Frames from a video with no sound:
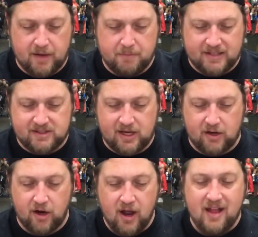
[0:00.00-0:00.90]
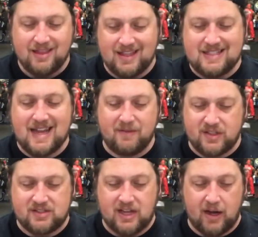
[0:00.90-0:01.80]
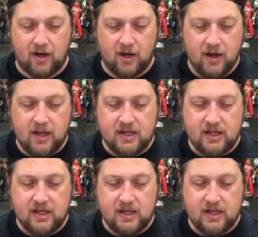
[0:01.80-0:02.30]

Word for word: mixed together. The Devastator